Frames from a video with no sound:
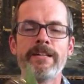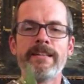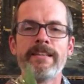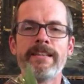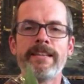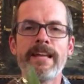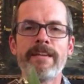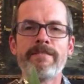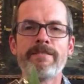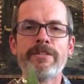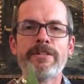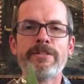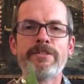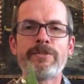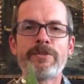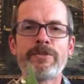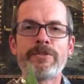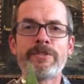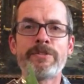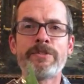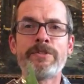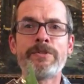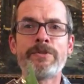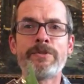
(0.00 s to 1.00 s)
They have good
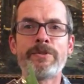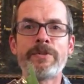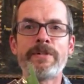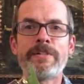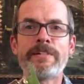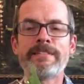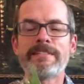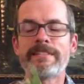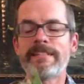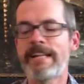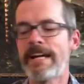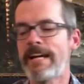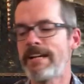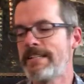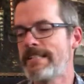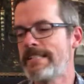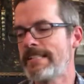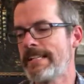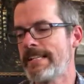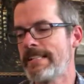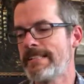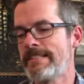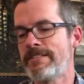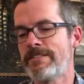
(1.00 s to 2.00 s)
tutorials on how to
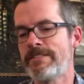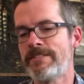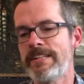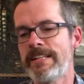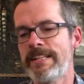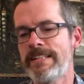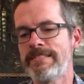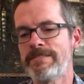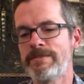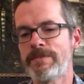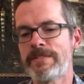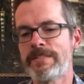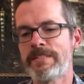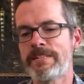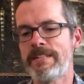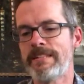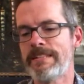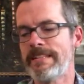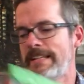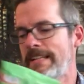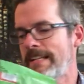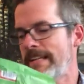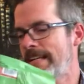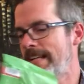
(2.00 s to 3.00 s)
change strings, which I'll
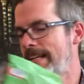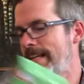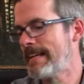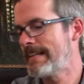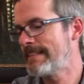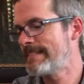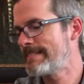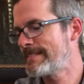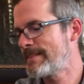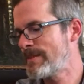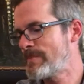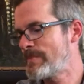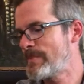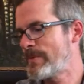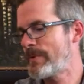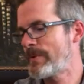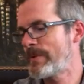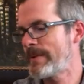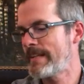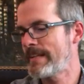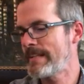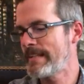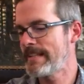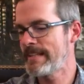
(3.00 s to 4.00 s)
need at some point.